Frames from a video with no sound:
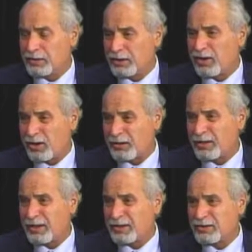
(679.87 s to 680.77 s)
the harder
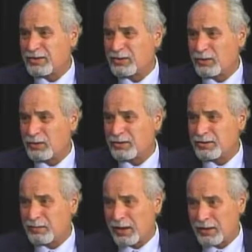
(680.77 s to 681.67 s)
cases towards
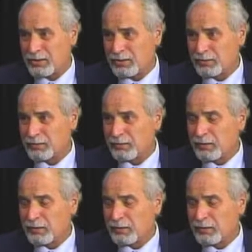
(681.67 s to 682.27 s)
Suboxone